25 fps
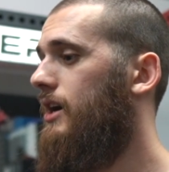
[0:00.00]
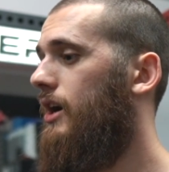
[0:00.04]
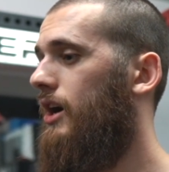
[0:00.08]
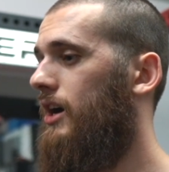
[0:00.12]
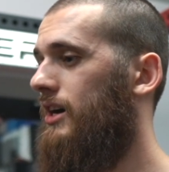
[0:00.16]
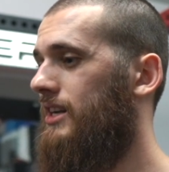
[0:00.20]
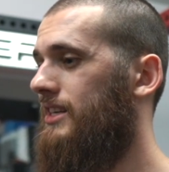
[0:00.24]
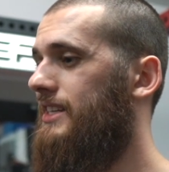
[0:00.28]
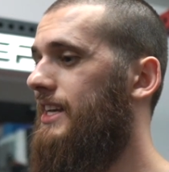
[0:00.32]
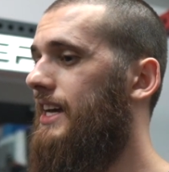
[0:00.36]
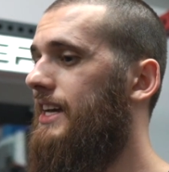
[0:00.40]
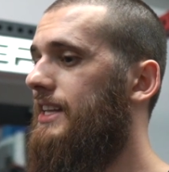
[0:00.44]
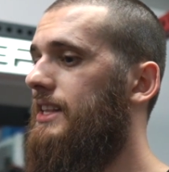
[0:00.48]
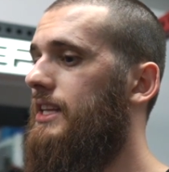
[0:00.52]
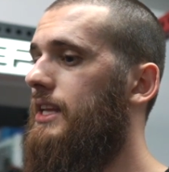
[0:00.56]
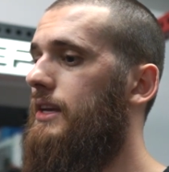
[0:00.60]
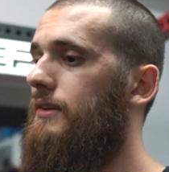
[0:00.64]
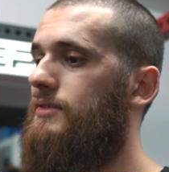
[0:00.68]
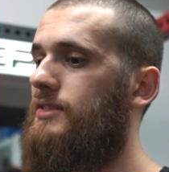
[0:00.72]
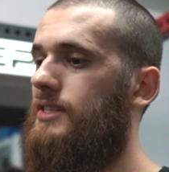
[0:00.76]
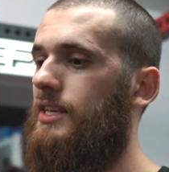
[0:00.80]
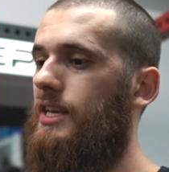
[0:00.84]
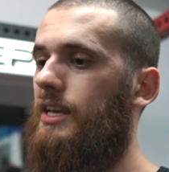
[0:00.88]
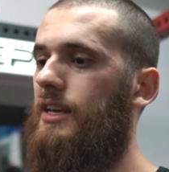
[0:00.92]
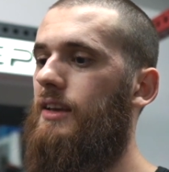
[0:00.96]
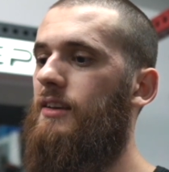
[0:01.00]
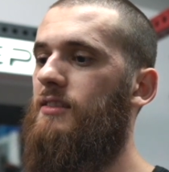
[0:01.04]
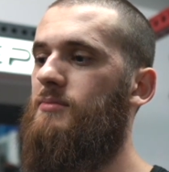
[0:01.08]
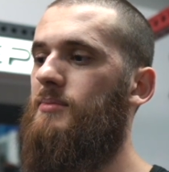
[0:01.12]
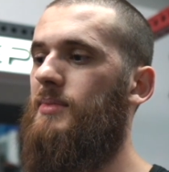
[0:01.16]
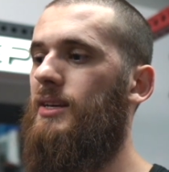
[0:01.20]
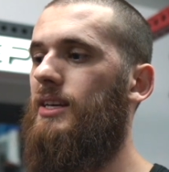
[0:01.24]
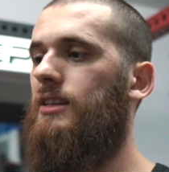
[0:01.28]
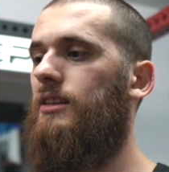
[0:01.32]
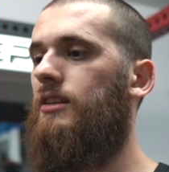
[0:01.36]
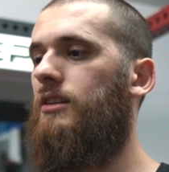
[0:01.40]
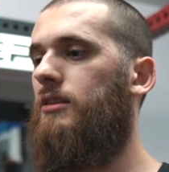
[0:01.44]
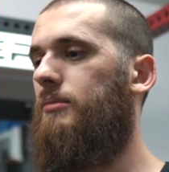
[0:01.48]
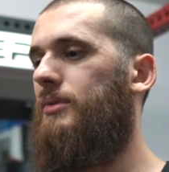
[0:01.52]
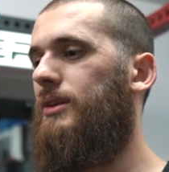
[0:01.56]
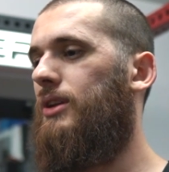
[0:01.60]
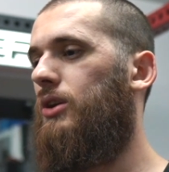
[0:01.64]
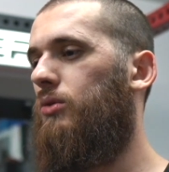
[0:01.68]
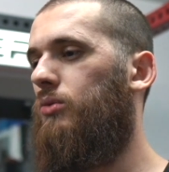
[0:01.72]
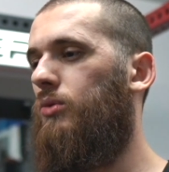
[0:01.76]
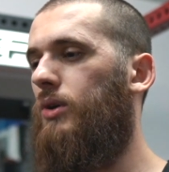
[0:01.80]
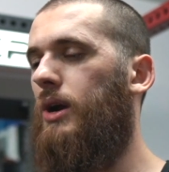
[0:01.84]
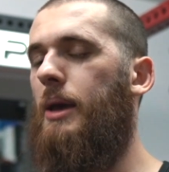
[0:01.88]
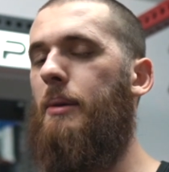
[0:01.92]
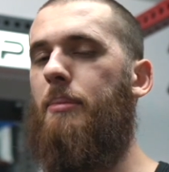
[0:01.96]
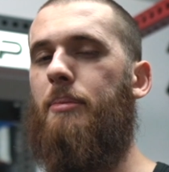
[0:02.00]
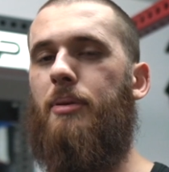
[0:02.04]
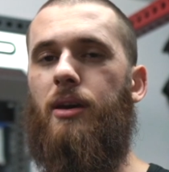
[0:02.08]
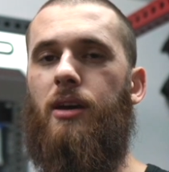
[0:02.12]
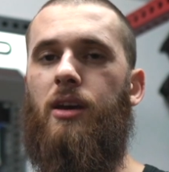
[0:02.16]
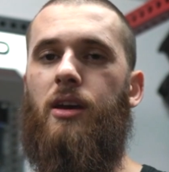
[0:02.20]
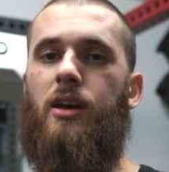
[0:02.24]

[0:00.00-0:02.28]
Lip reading: on deadlifts, it gives me a little bit of whip.